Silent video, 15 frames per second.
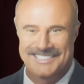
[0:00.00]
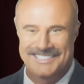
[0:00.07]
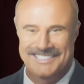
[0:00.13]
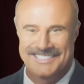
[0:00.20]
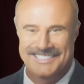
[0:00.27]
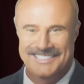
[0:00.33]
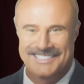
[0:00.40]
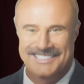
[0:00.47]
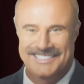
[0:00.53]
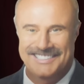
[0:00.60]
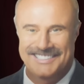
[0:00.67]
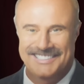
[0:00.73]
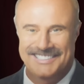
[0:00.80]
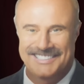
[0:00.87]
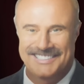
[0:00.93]

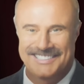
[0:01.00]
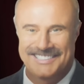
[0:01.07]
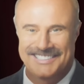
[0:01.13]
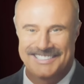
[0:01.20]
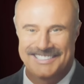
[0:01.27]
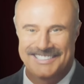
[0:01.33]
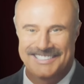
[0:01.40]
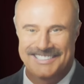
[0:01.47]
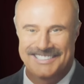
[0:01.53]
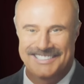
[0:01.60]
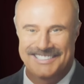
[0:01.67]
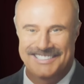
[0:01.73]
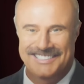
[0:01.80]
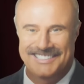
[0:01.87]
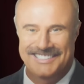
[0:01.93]

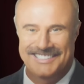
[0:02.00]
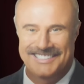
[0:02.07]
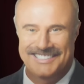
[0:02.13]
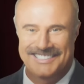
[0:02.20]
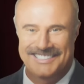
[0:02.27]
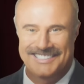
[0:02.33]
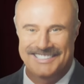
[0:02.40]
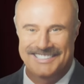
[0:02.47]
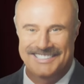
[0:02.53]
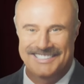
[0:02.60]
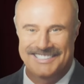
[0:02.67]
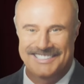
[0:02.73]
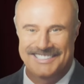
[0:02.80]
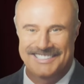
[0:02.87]
The person shown says nothing.